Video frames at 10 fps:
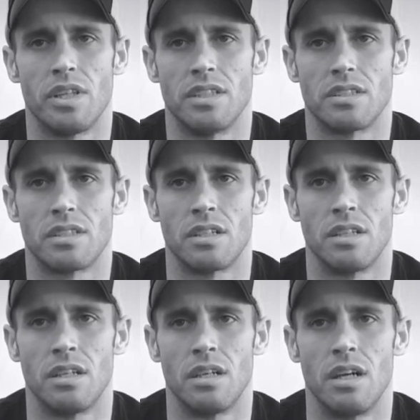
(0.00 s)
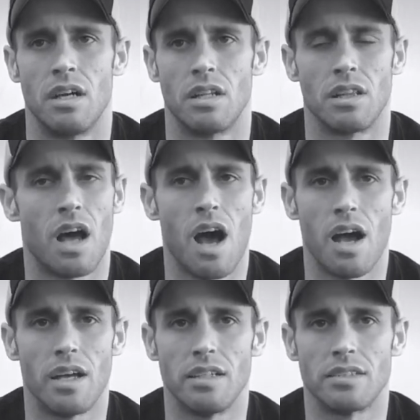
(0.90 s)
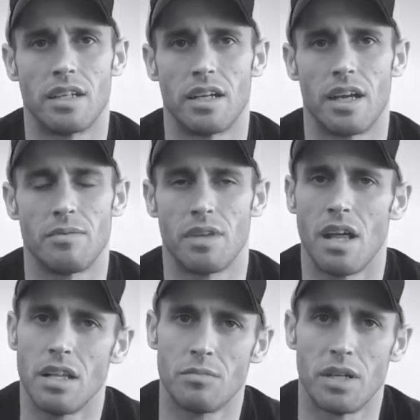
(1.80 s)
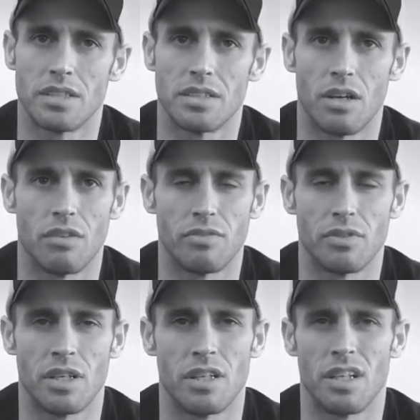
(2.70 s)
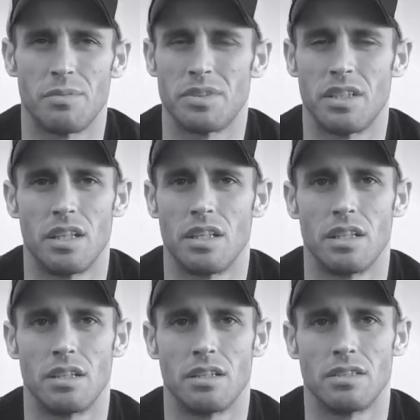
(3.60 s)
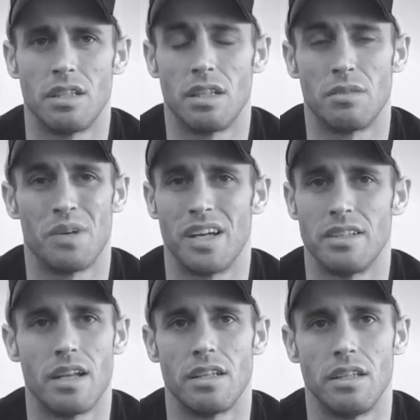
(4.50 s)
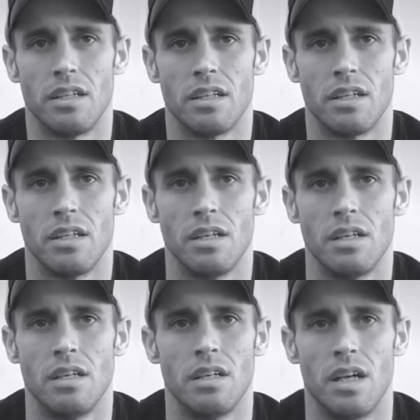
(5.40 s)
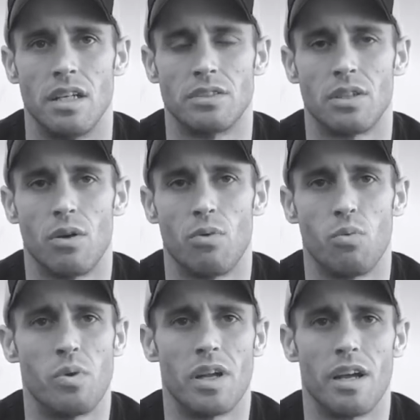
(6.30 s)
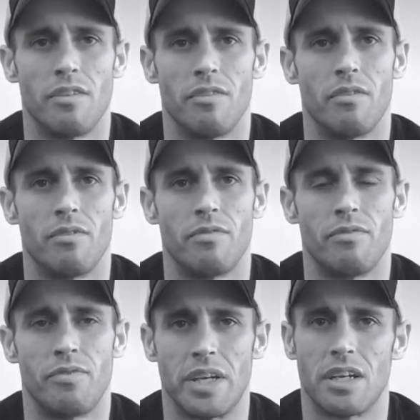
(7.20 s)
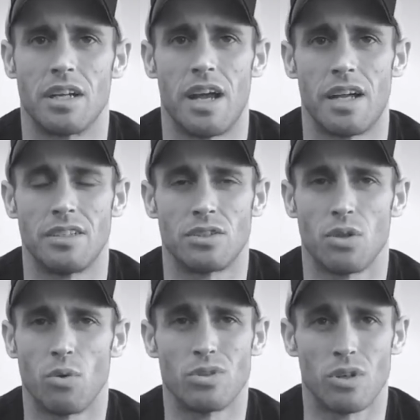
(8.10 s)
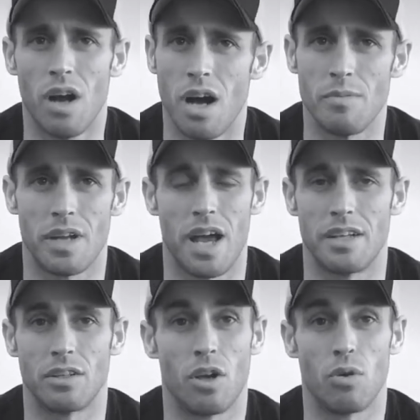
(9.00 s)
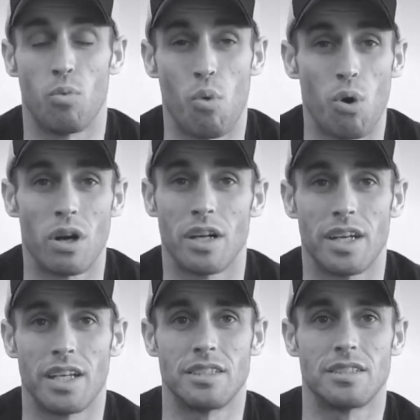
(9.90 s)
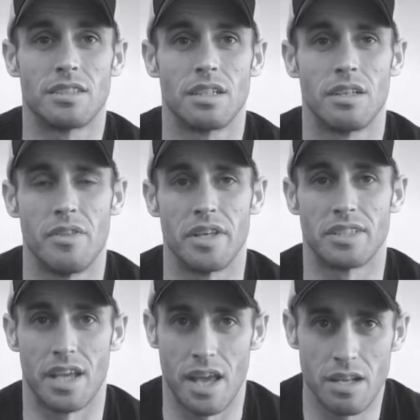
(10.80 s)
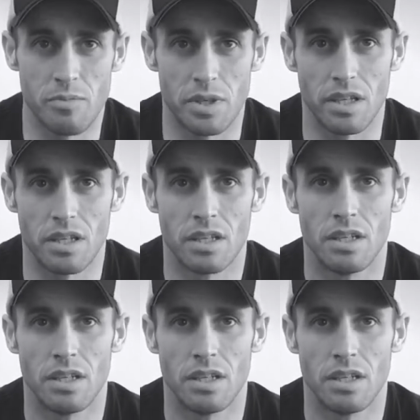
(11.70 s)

these lies that I kept telling myself ended up stealing my identity. And so when I figured I had to soldier up and I had to go to war against this enemy,